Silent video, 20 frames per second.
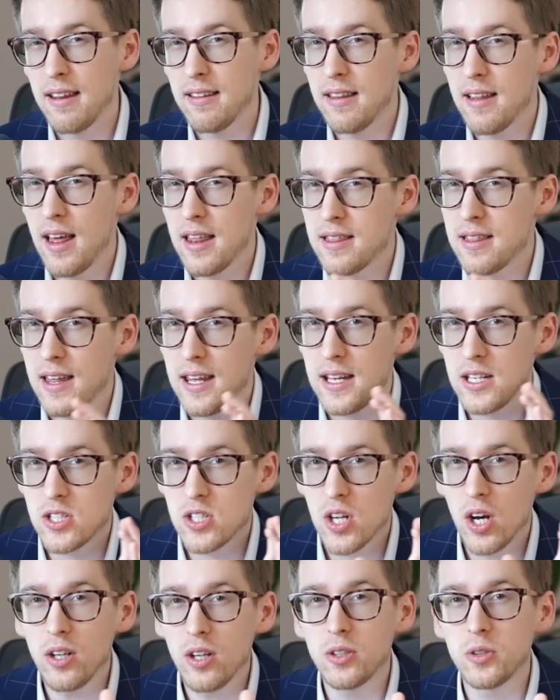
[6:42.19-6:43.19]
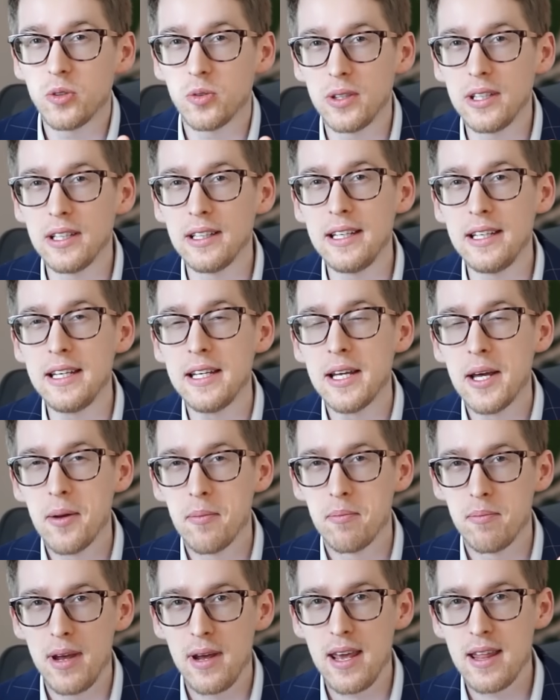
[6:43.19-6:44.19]
that they don't really
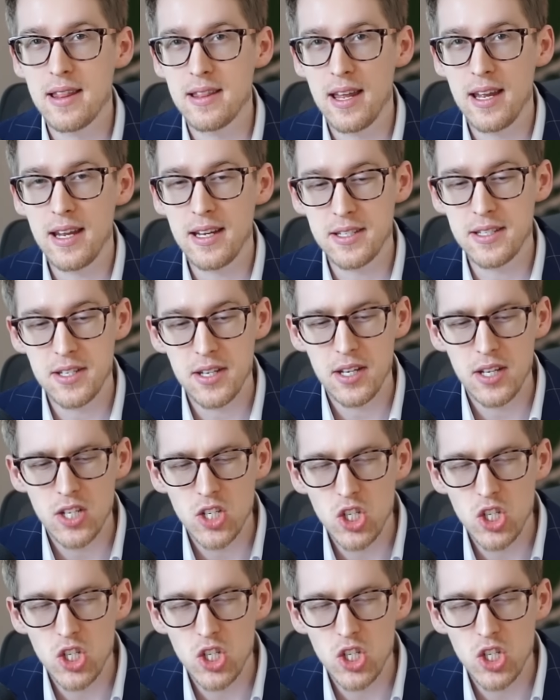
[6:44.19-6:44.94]
make things